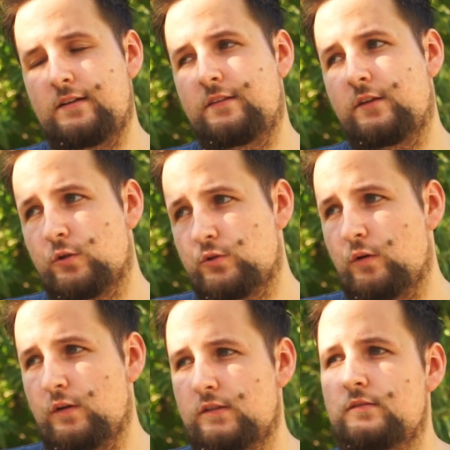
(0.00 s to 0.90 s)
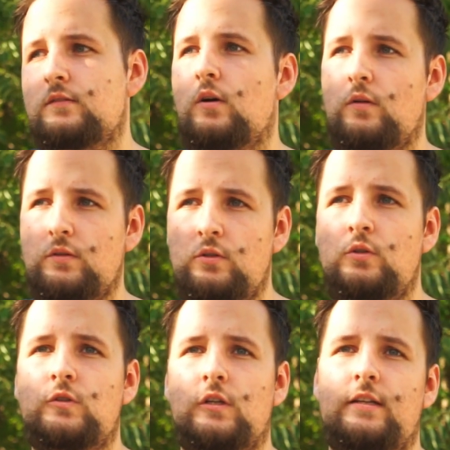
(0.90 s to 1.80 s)
The controller
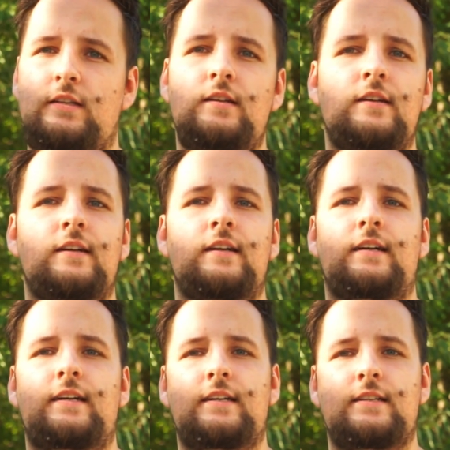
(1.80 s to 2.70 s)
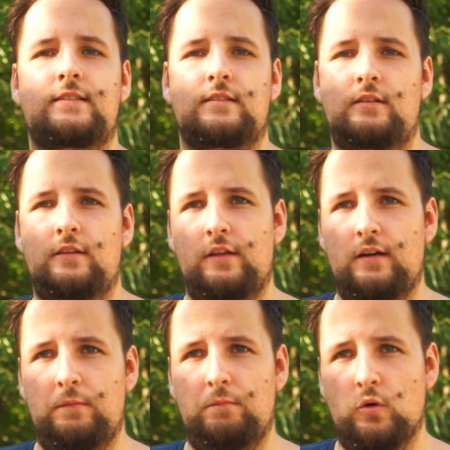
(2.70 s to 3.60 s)
usually is
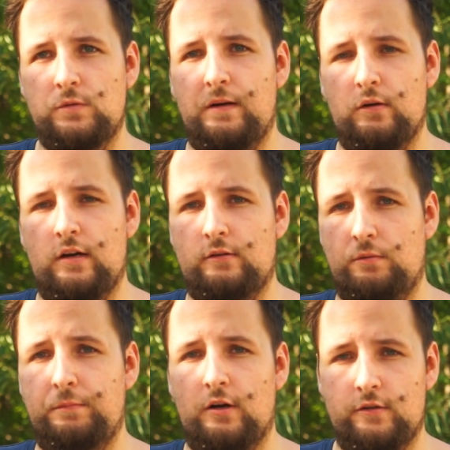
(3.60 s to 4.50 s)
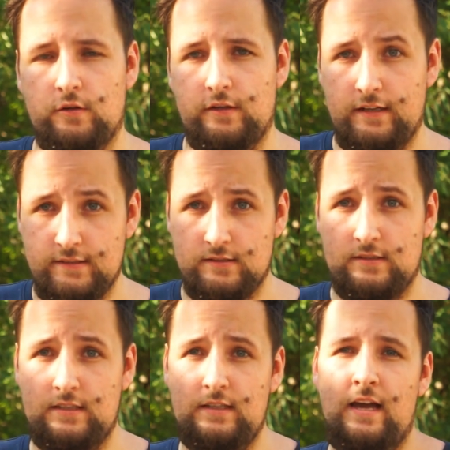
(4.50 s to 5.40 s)
the most power hungry part on an S S
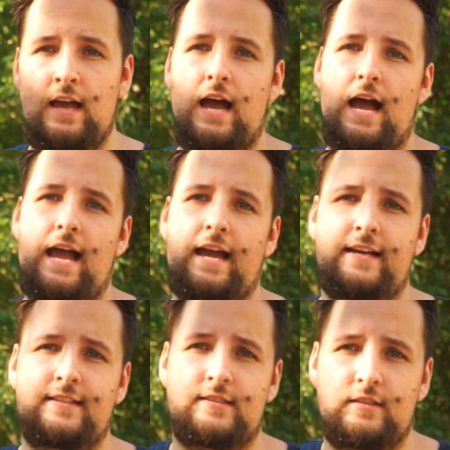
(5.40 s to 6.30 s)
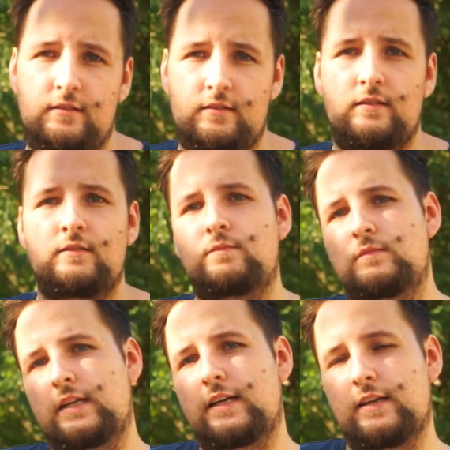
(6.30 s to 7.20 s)
D and
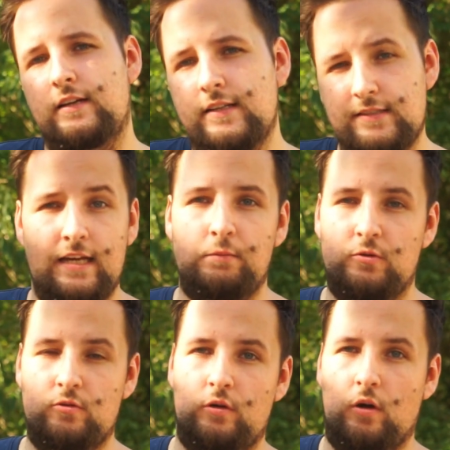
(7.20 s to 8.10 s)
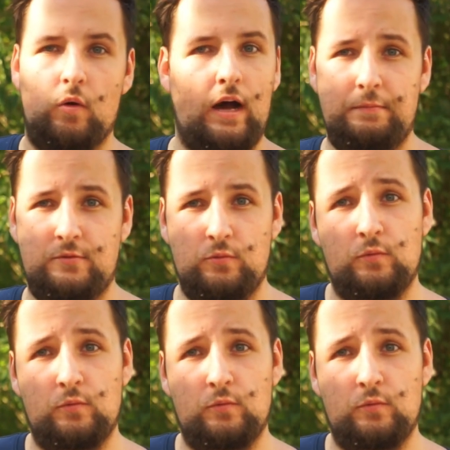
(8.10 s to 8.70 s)
is able to go up to